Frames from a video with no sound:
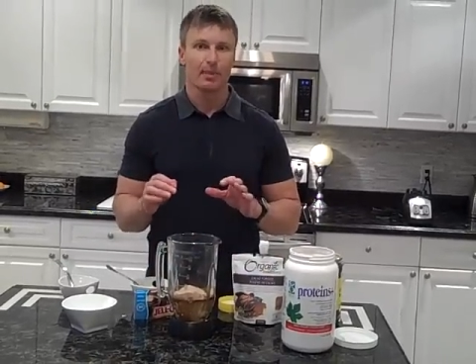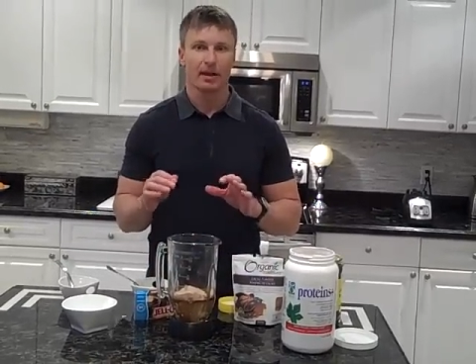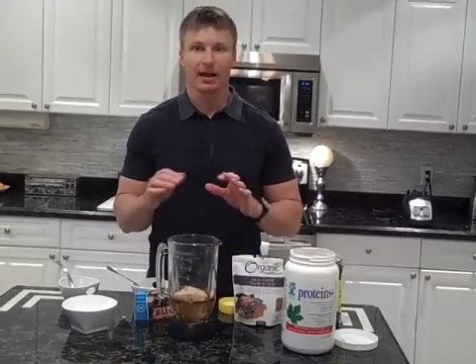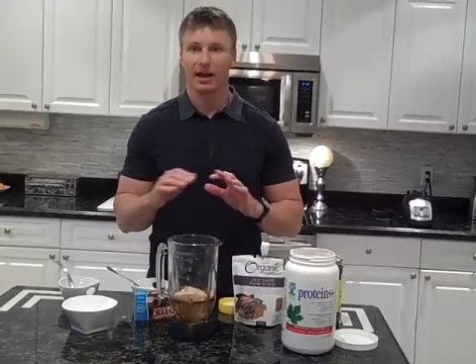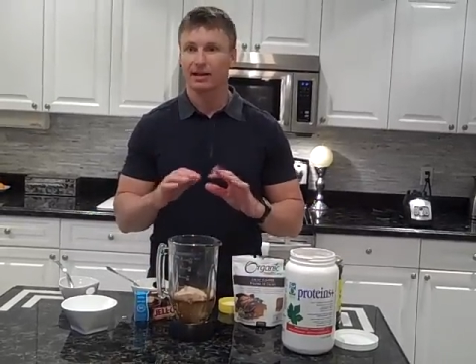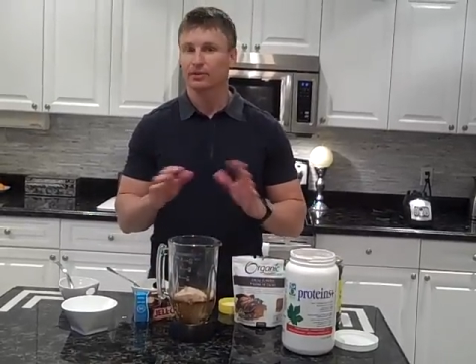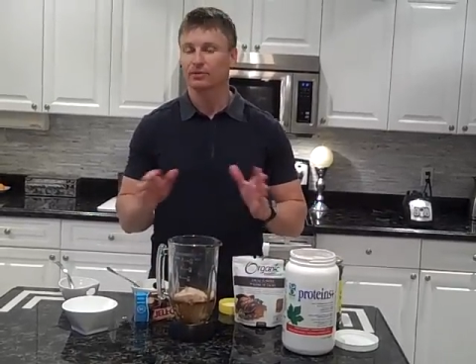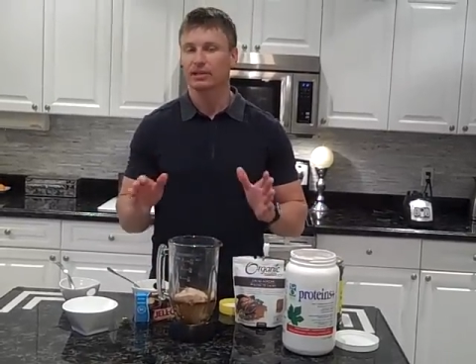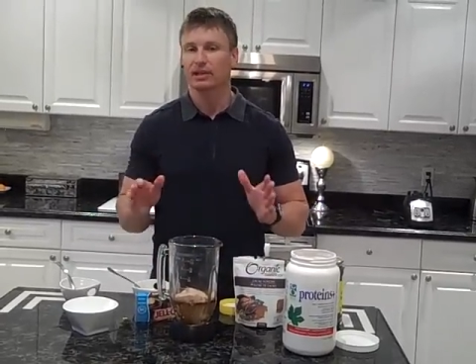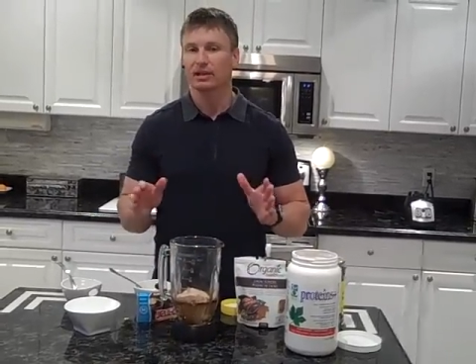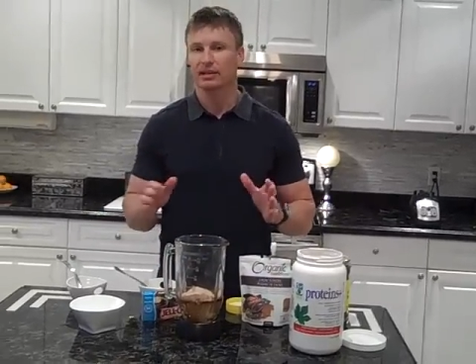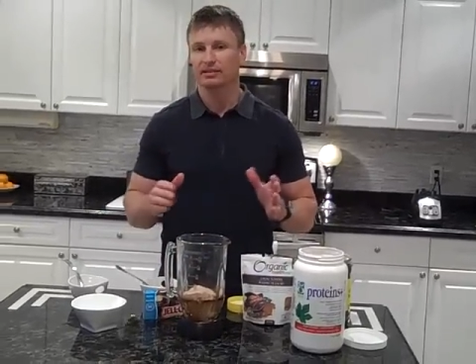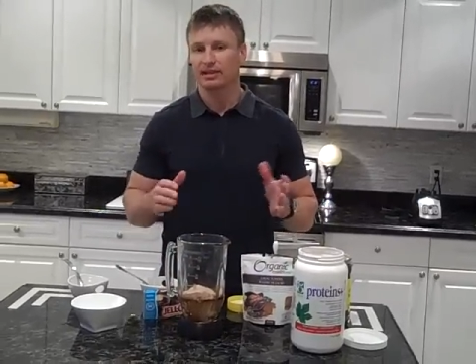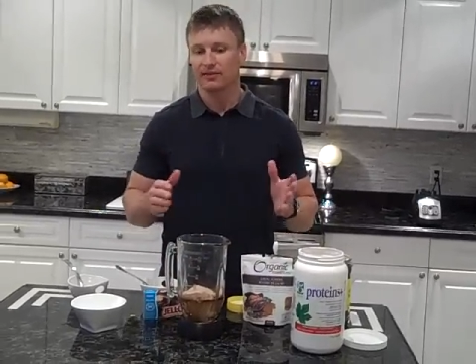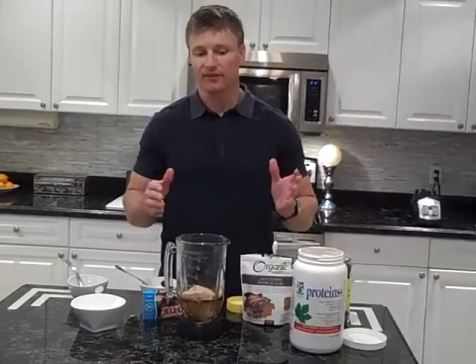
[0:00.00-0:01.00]
but I don't need it
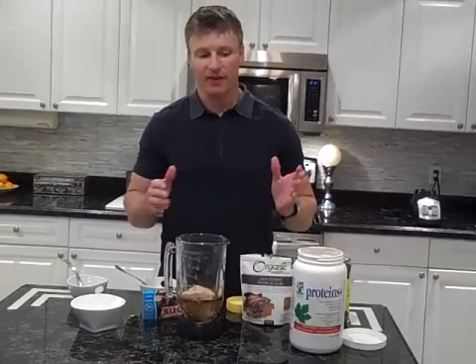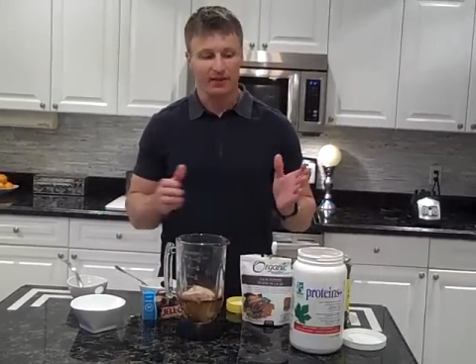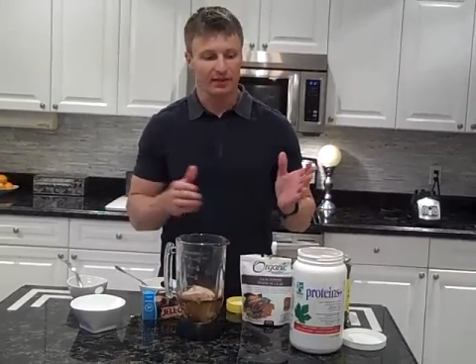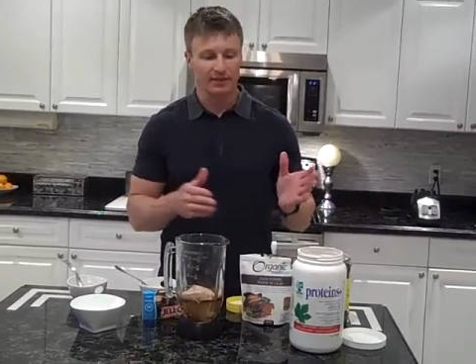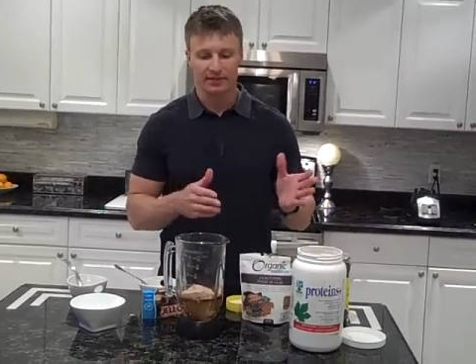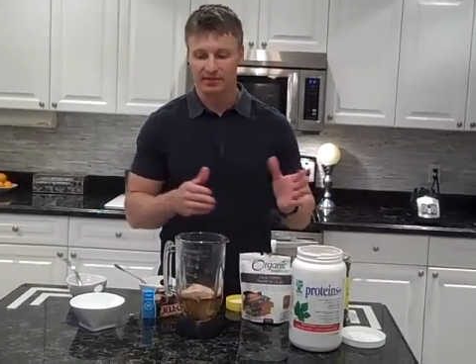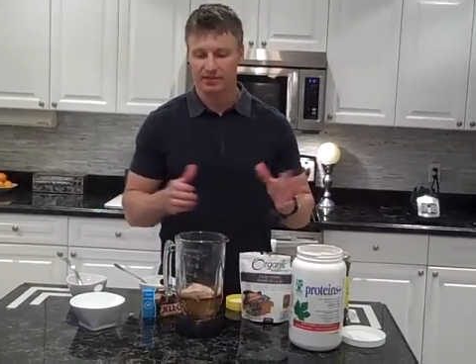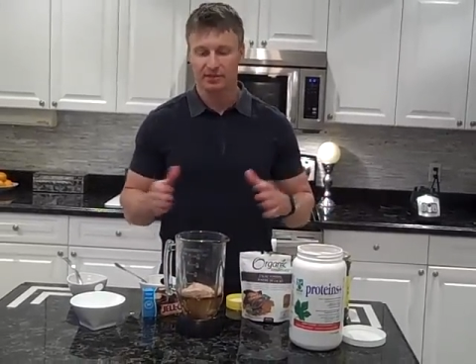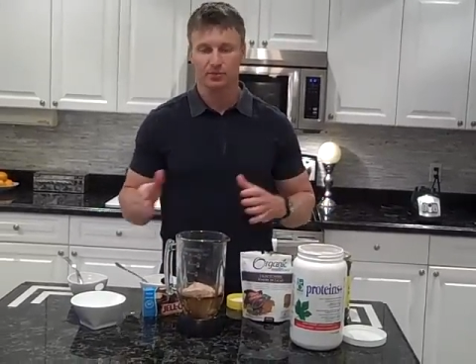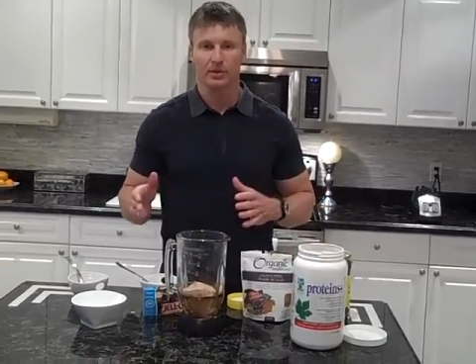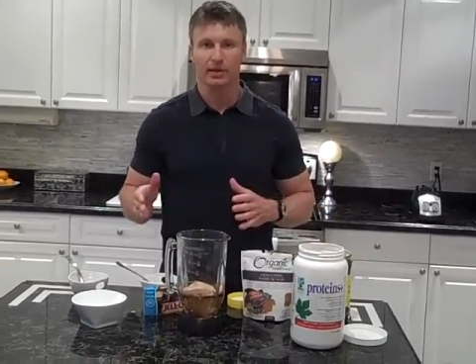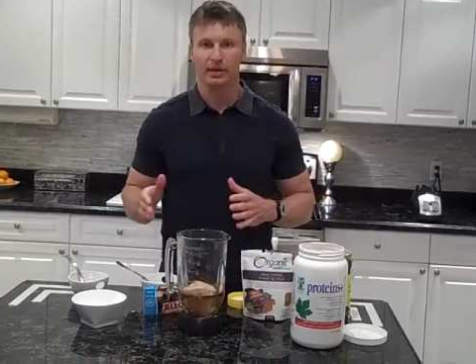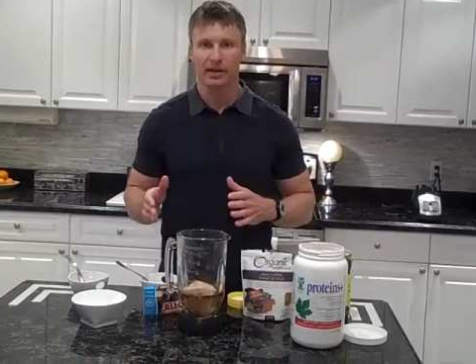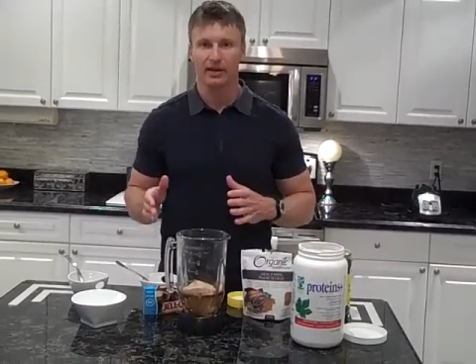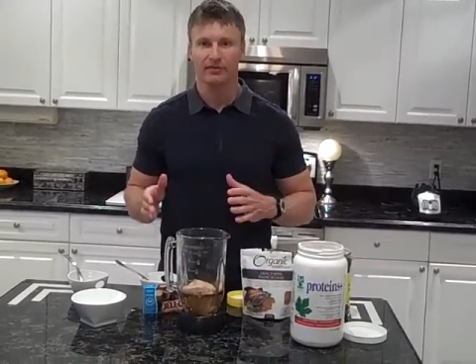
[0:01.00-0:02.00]
because I find that this is
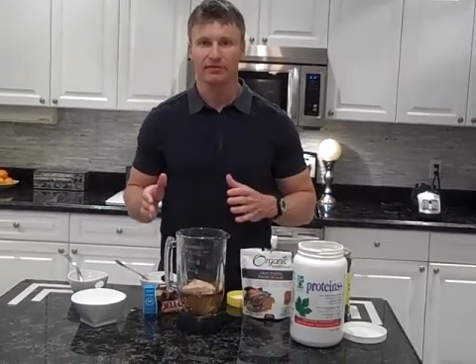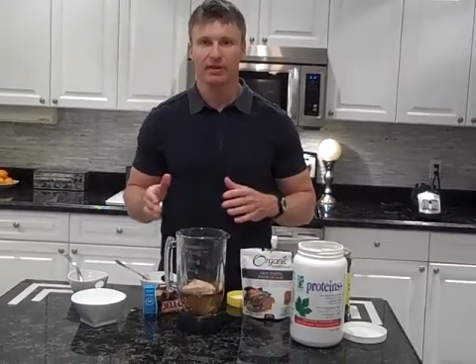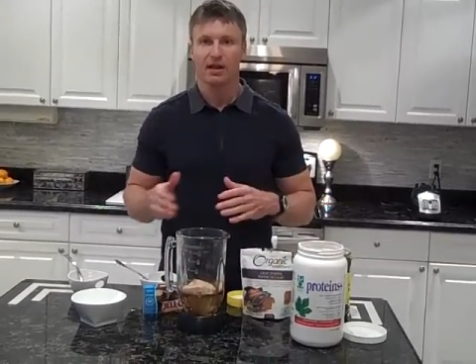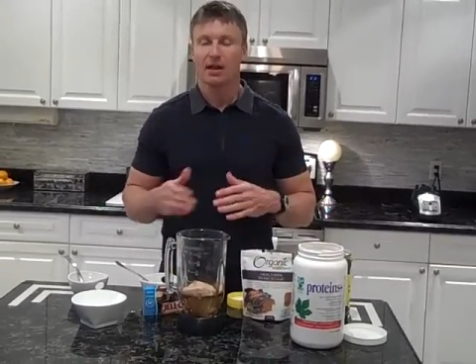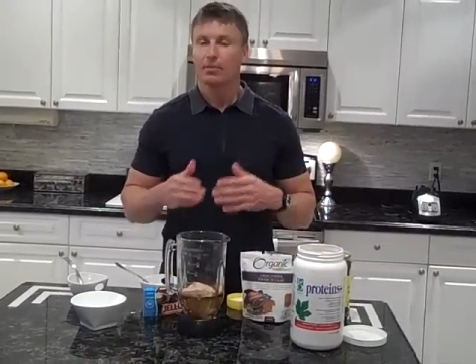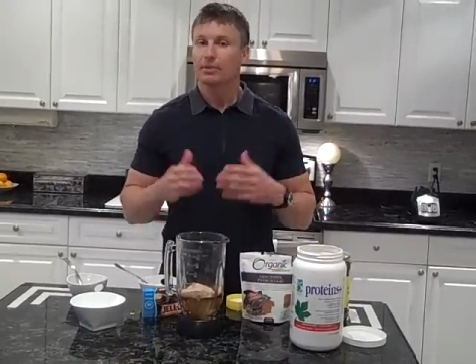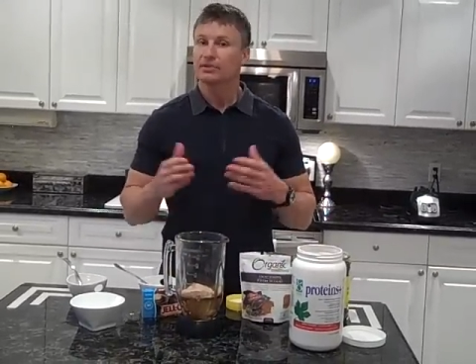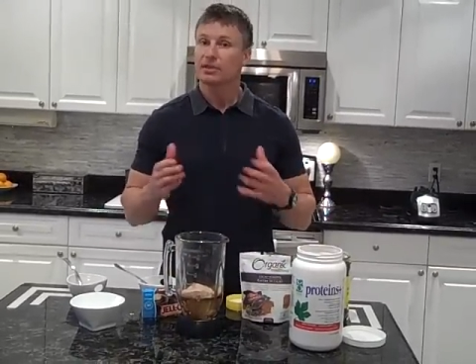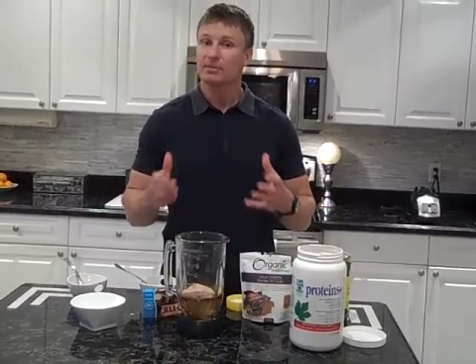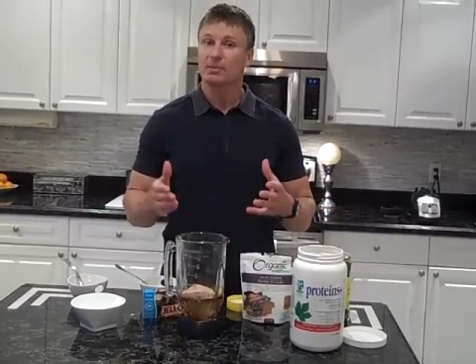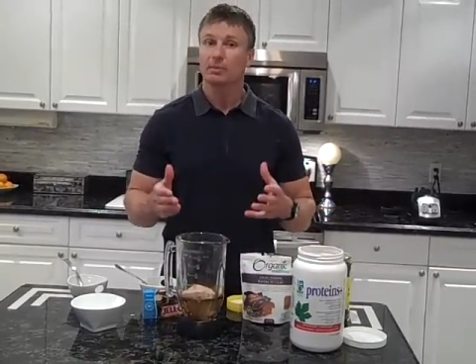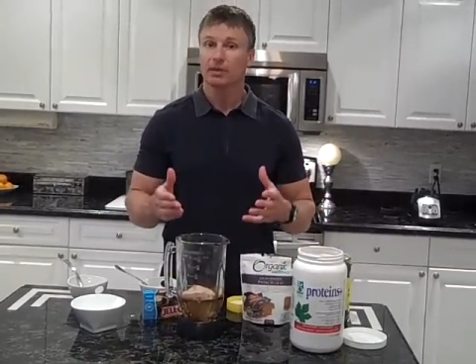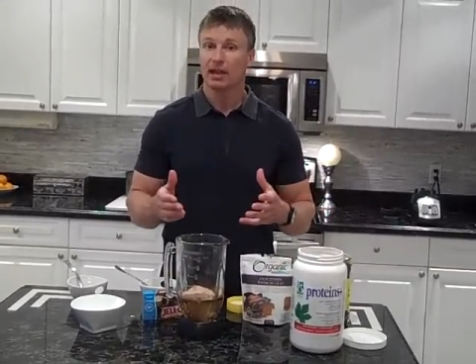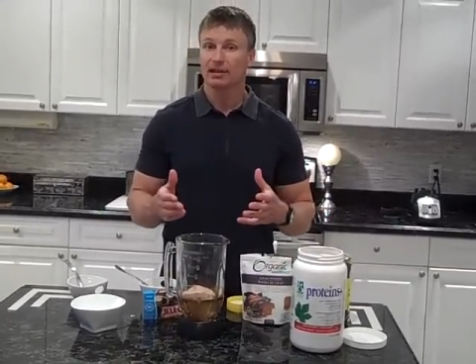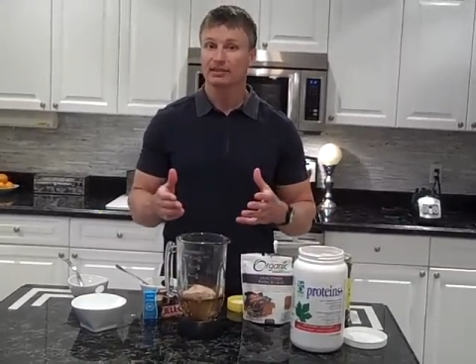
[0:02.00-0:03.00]
sweet enough, but some
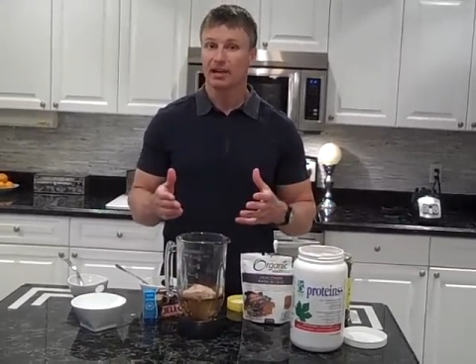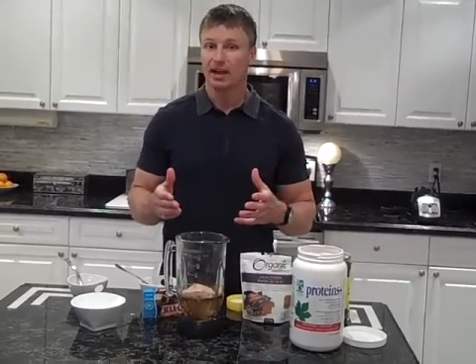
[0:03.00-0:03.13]
people like